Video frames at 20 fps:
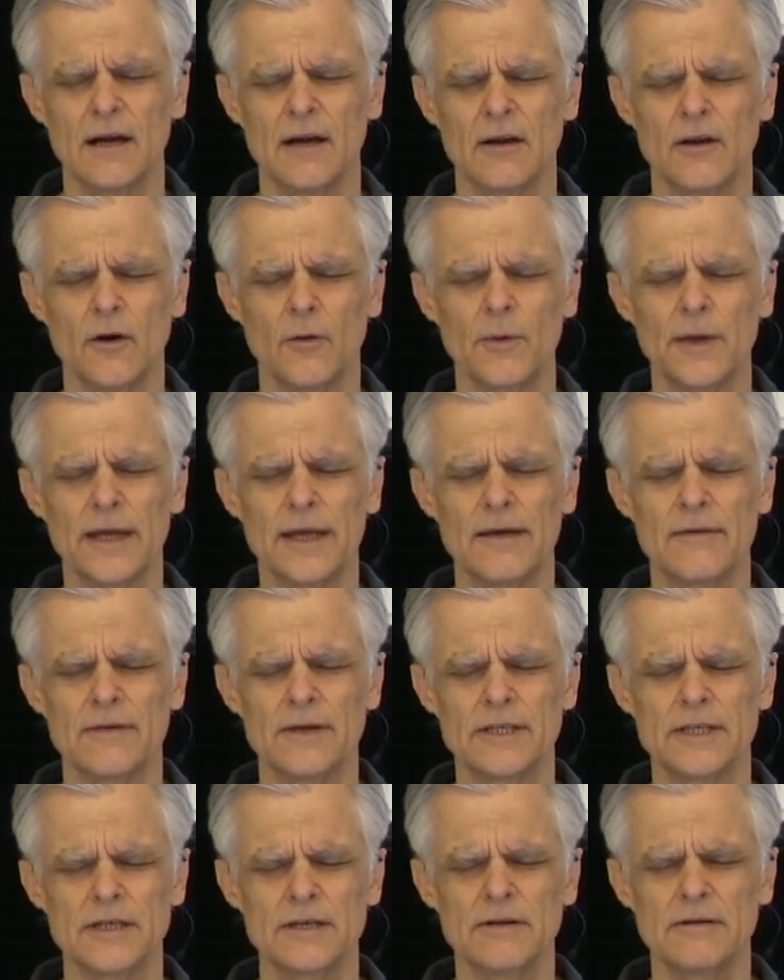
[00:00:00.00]
Lord, we give
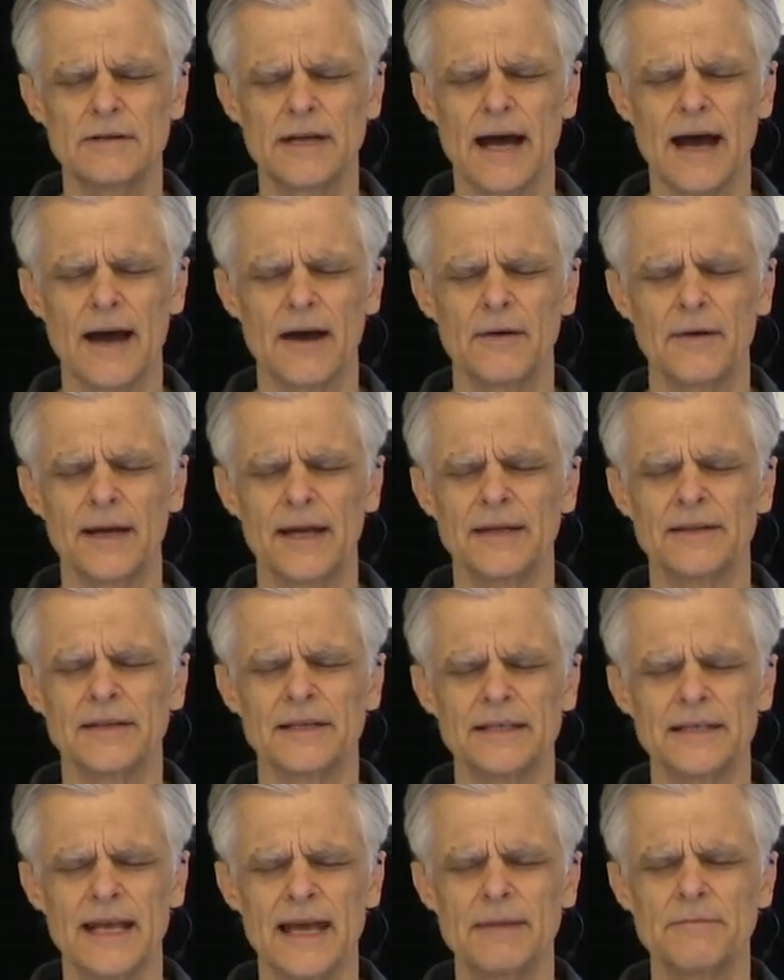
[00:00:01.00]
it to you now in the
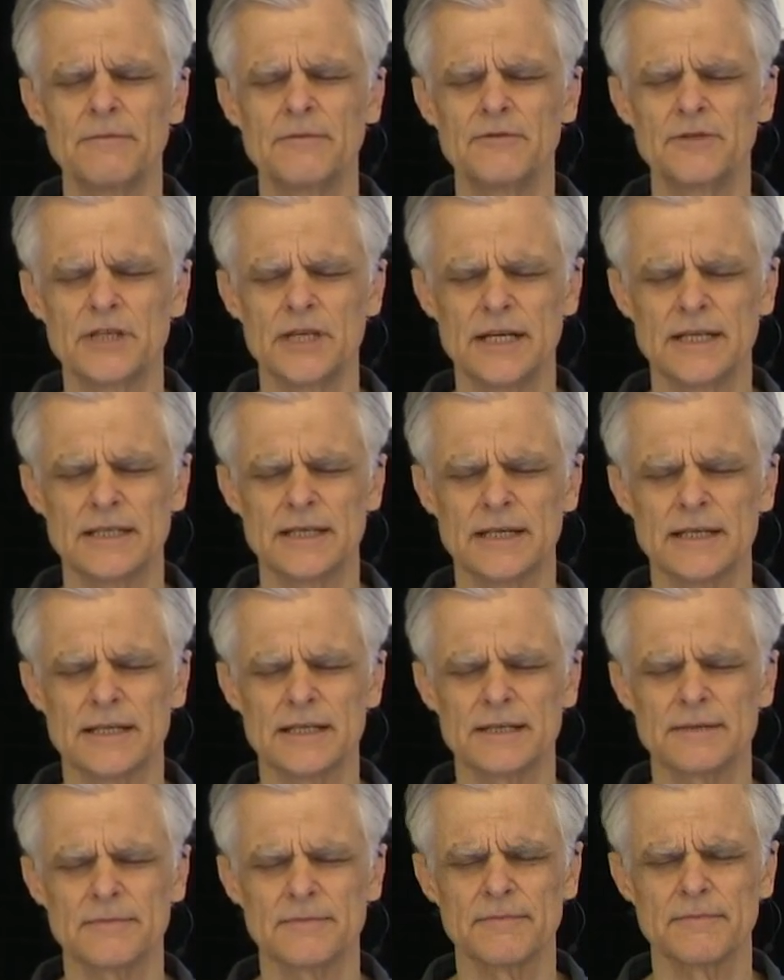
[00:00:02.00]
name of
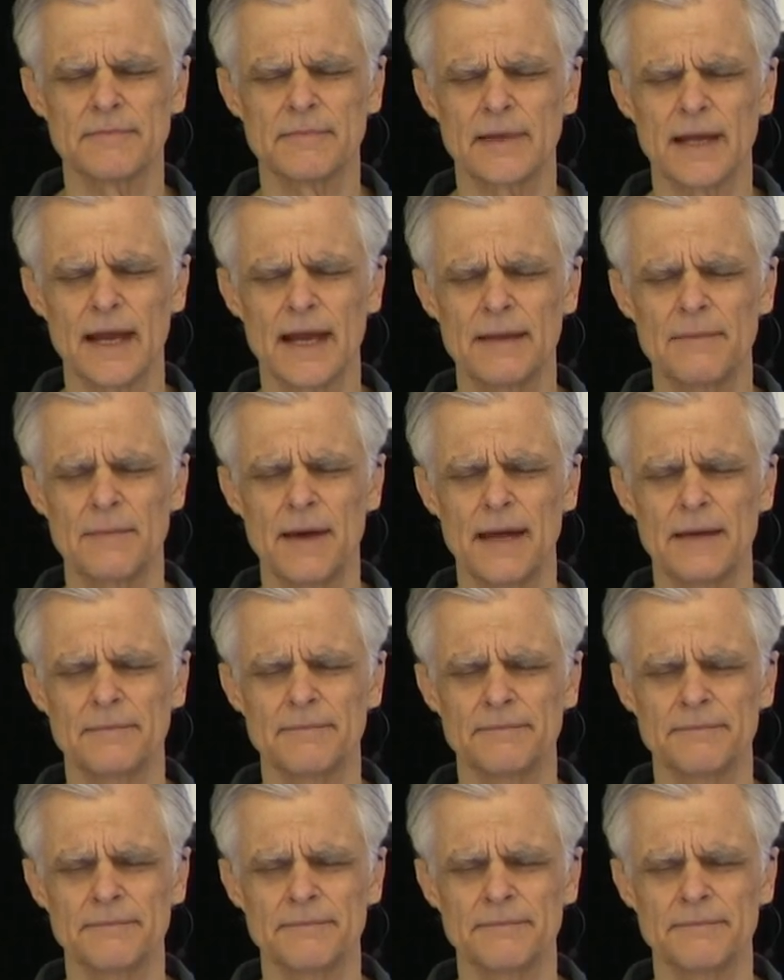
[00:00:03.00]
Jesus. Amen.